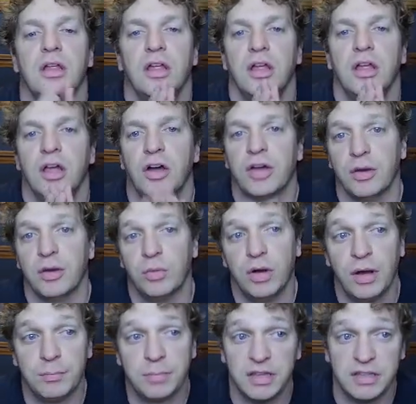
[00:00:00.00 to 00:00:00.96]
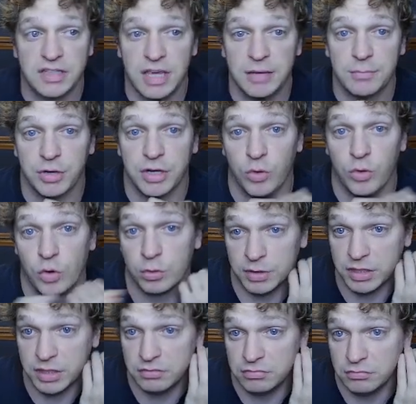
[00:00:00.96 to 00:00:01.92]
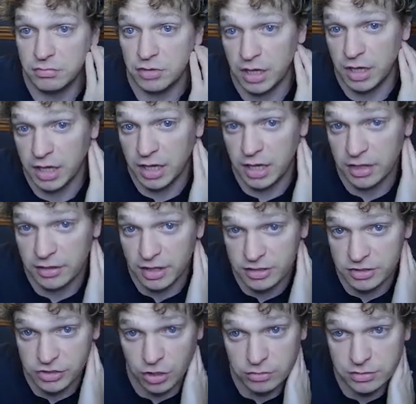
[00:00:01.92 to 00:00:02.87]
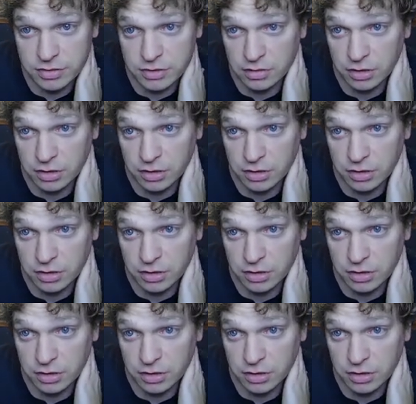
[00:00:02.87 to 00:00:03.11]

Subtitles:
Okay, well, I'm playing the game pretty horribly, and that shows.